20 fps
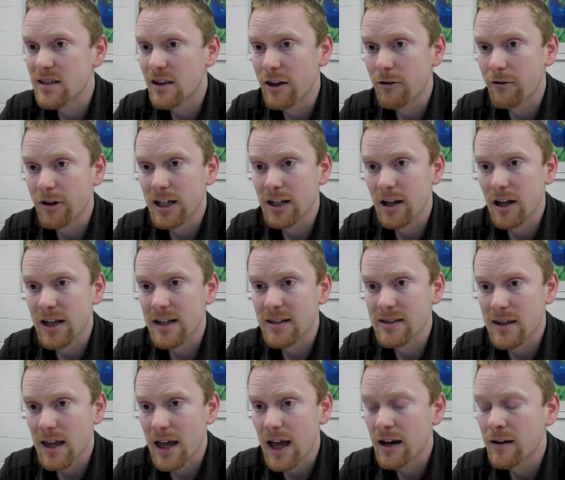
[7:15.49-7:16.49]
And they
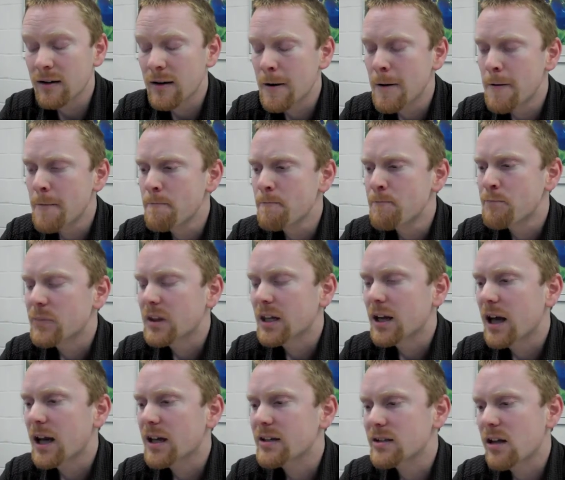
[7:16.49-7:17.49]
realize that
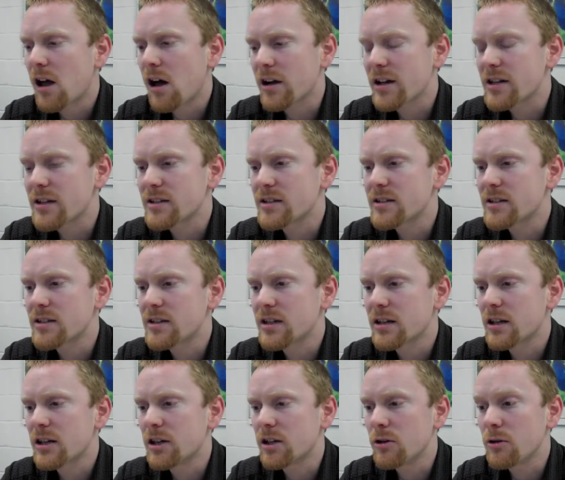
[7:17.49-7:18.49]
as long as
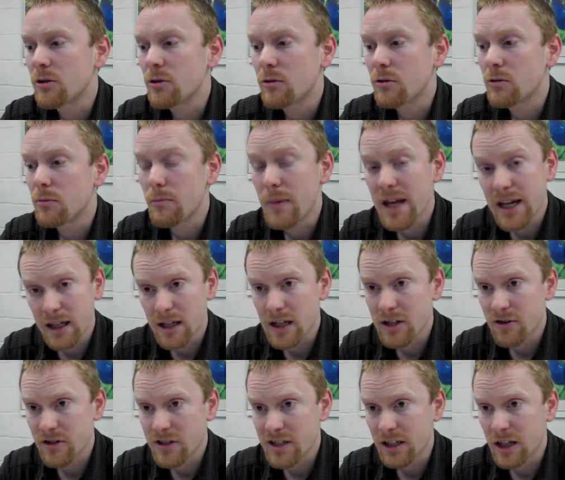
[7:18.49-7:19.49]
you make an
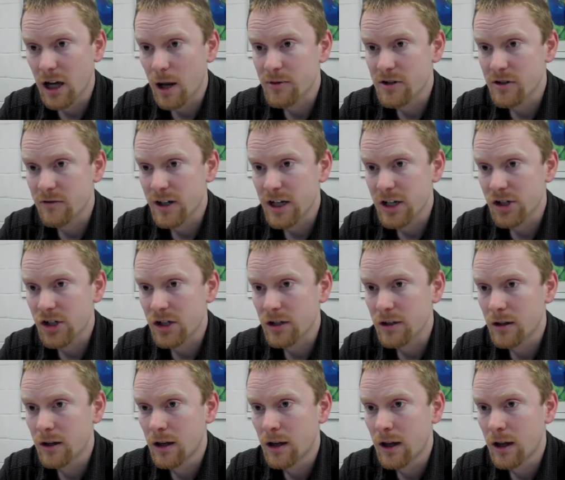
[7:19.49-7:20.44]
interesting observation,